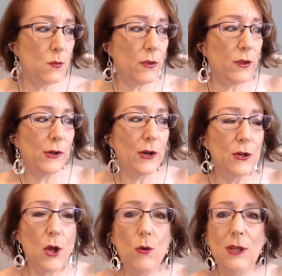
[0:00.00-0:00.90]
where there are
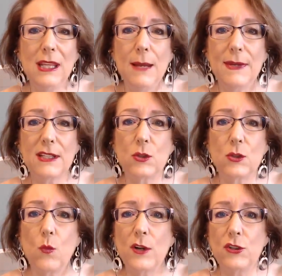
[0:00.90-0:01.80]
no limits to
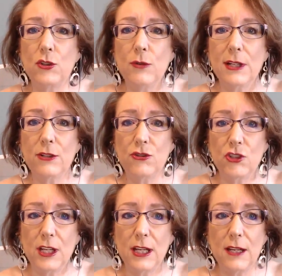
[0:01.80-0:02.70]
what you can
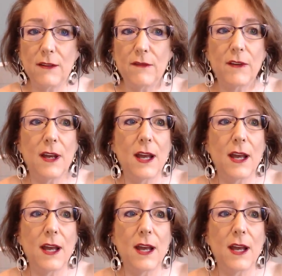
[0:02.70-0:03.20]
achieve.